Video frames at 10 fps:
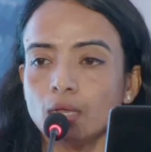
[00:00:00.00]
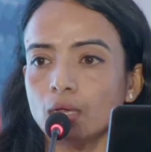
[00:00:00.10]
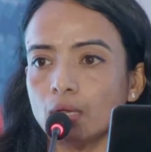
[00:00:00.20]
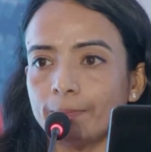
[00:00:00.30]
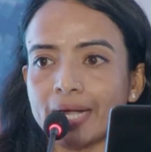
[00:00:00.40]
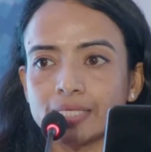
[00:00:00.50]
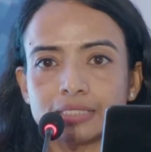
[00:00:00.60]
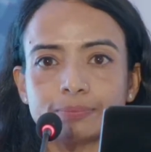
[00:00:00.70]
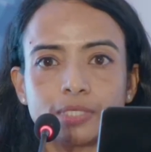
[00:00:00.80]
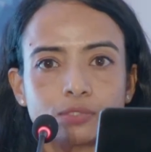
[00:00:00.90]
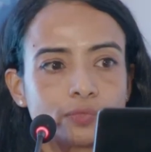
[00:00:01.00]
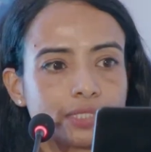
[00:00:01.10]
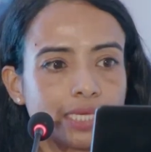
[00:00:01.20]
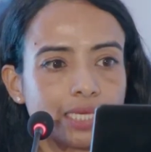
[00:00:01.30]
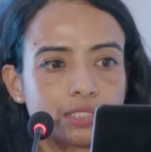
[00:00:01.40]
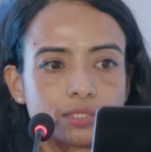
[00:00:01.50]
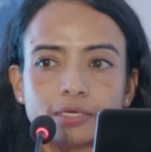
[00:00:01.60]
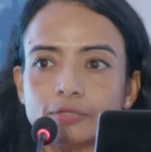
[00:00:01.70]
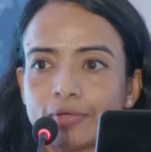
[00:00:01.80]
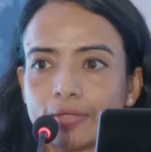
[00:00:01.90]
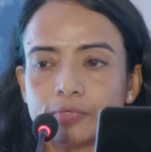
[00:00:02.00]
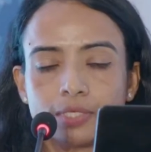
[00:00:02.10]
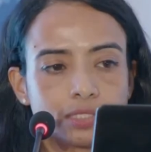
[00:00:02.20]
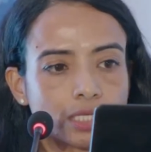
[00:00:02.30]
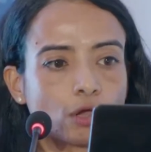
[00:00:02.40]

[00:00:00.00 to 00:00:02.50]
participants with age 35 years